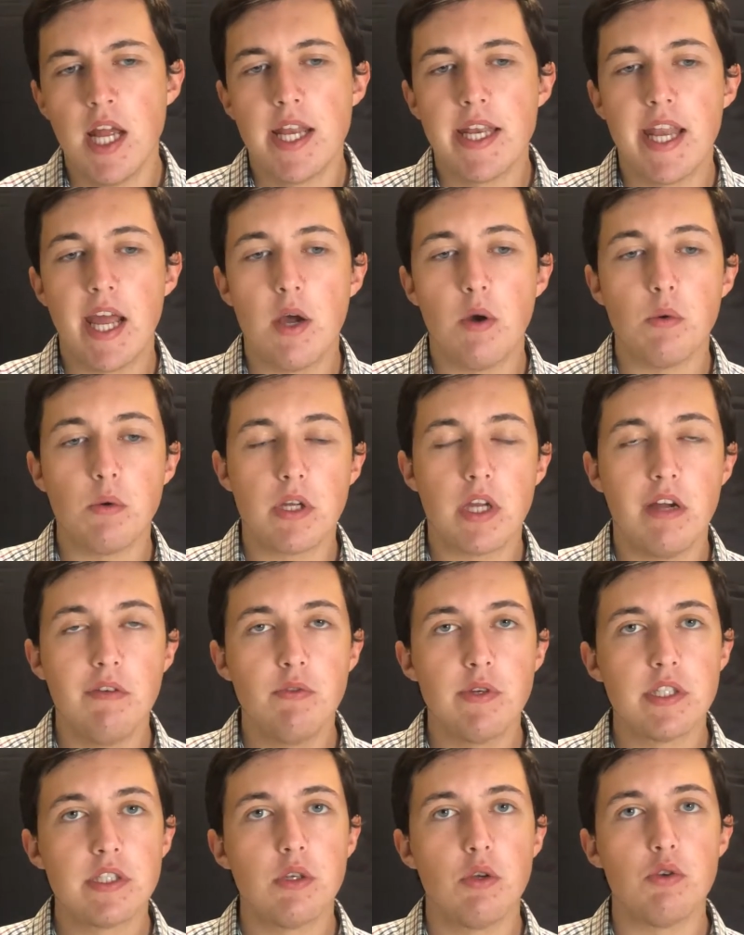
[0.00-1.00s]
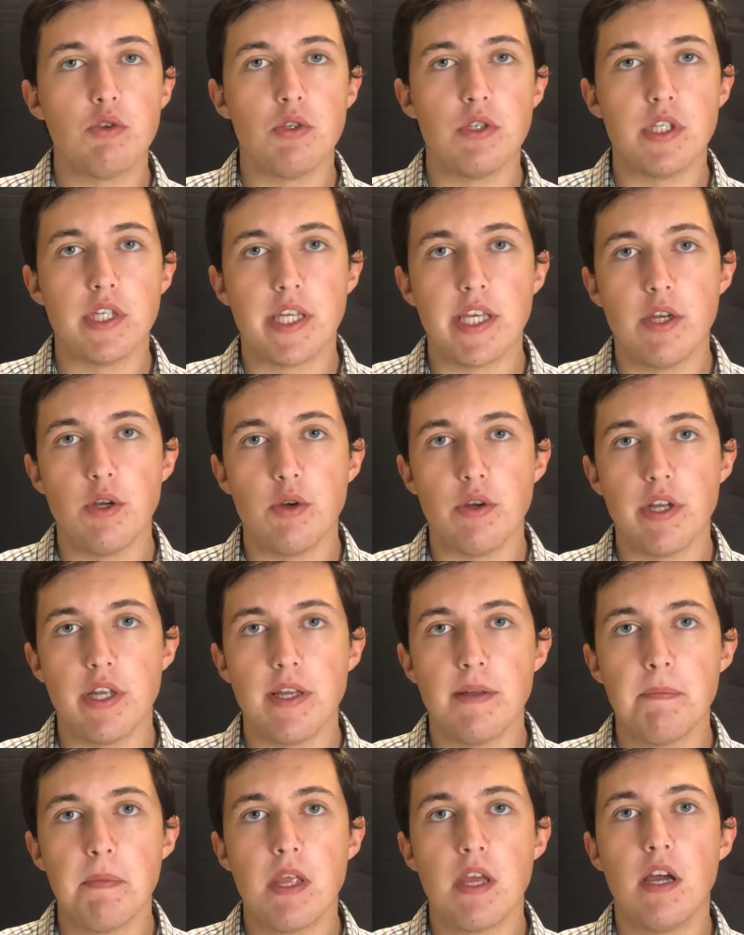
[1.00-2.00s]
Now, covering Social Security,
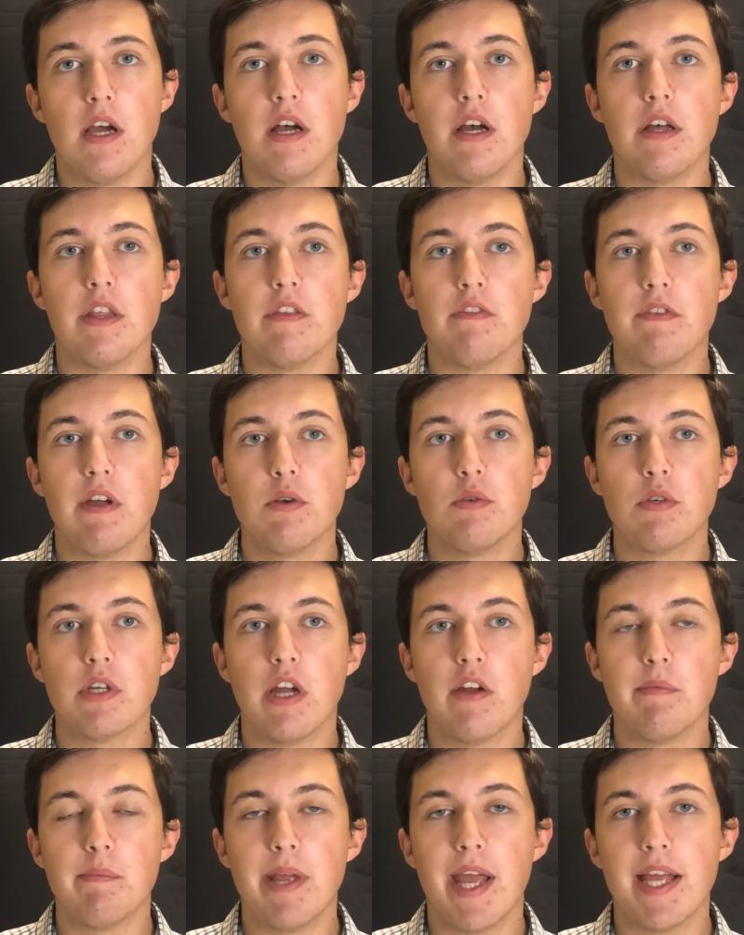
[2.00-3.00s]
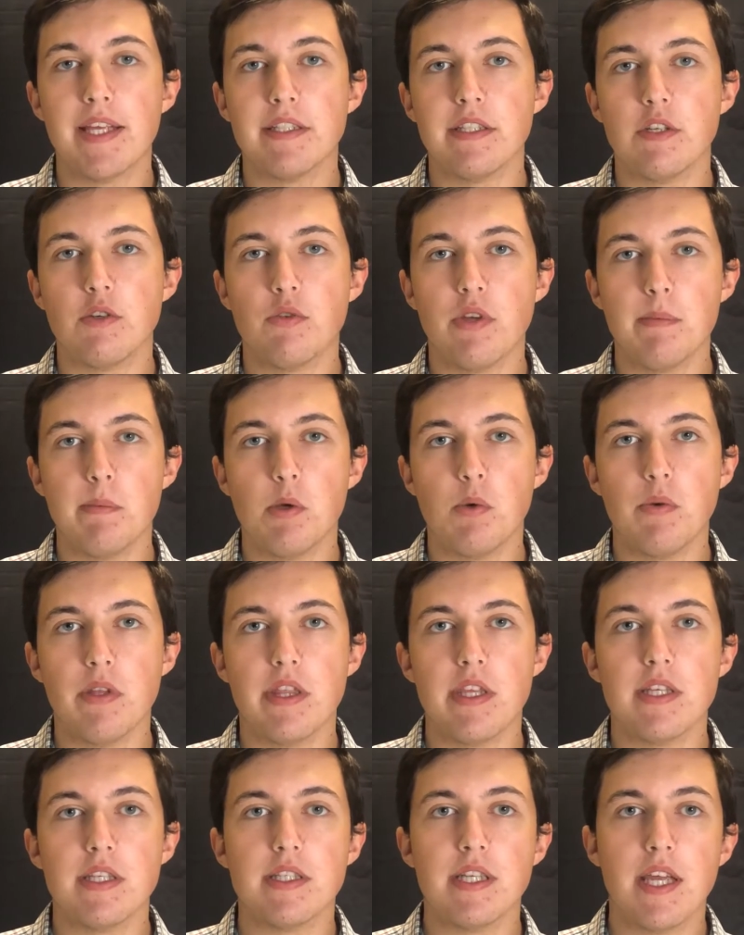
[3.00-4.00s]
the federal government has an agreement with
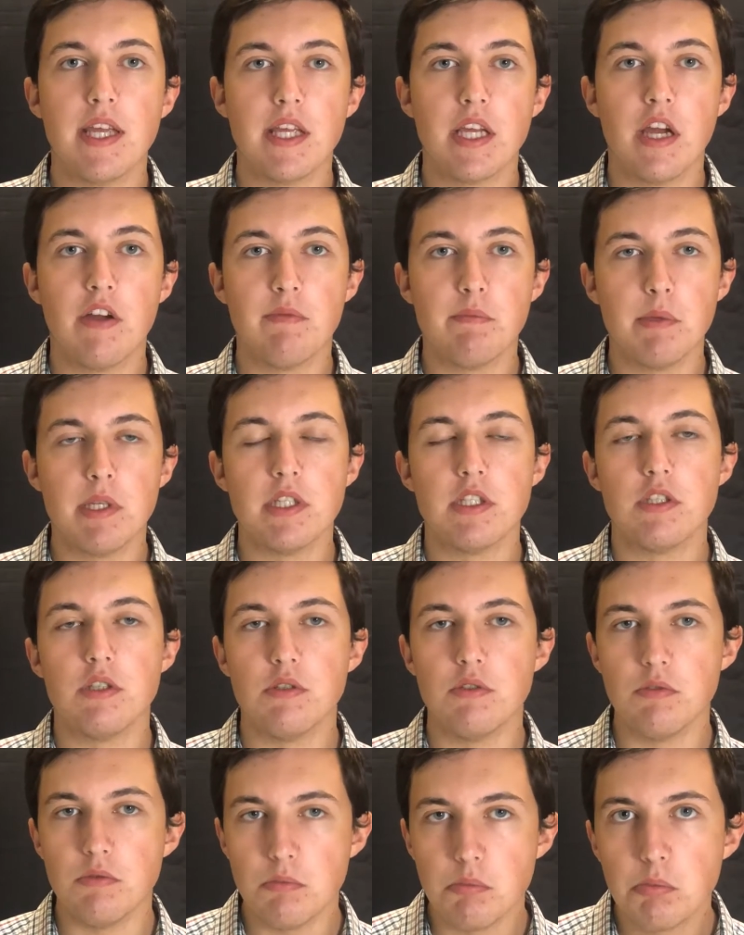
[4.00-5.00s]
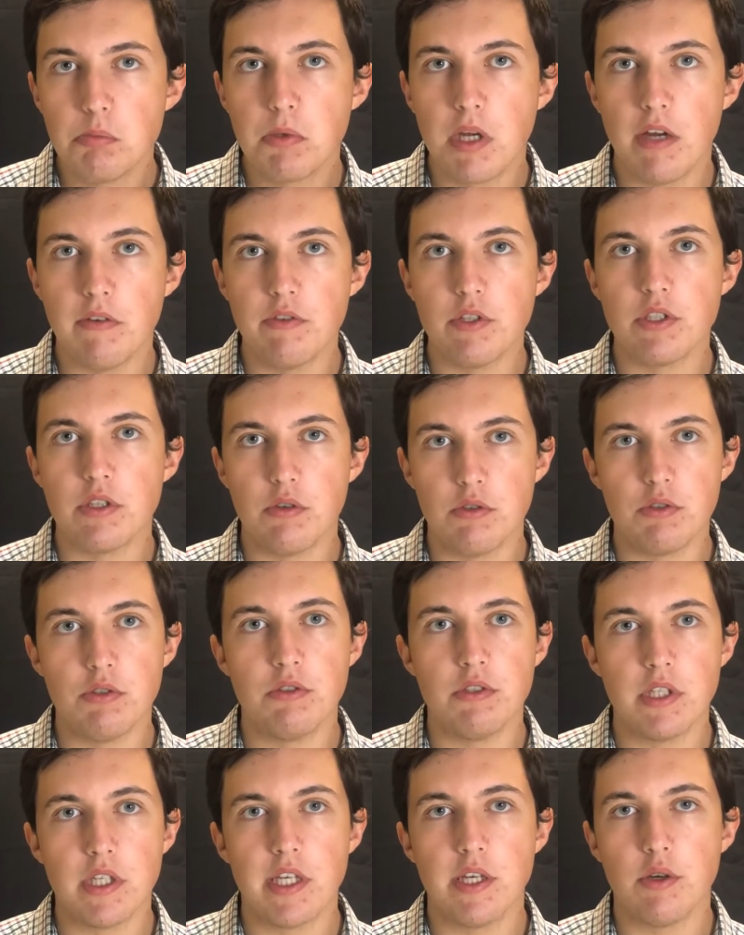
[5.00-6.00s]
the state government to cover Social
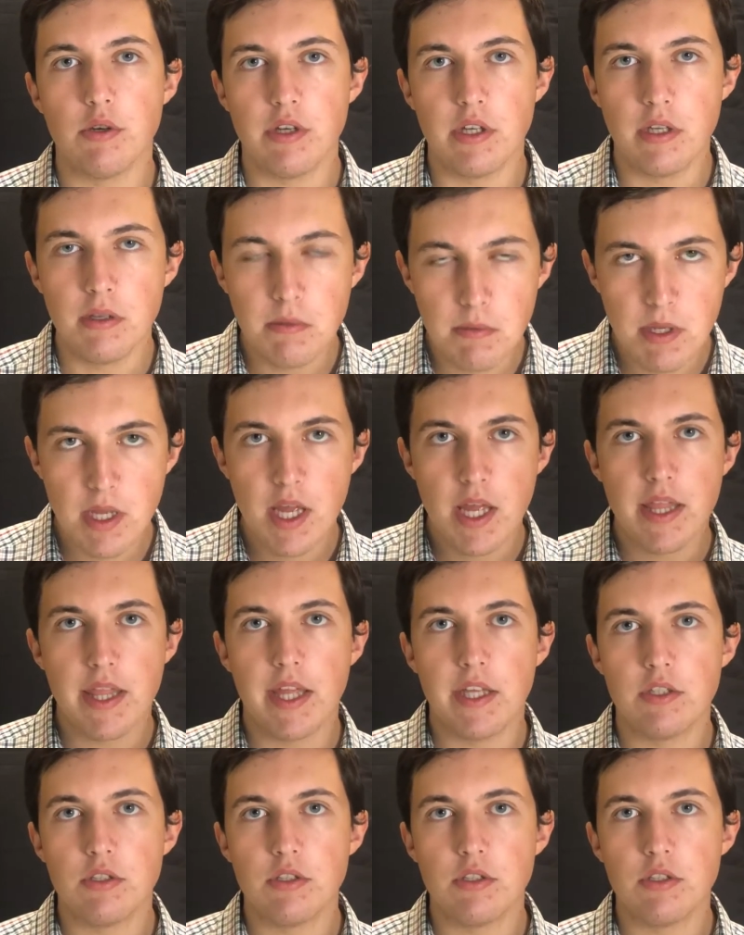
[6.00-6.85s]
Security. That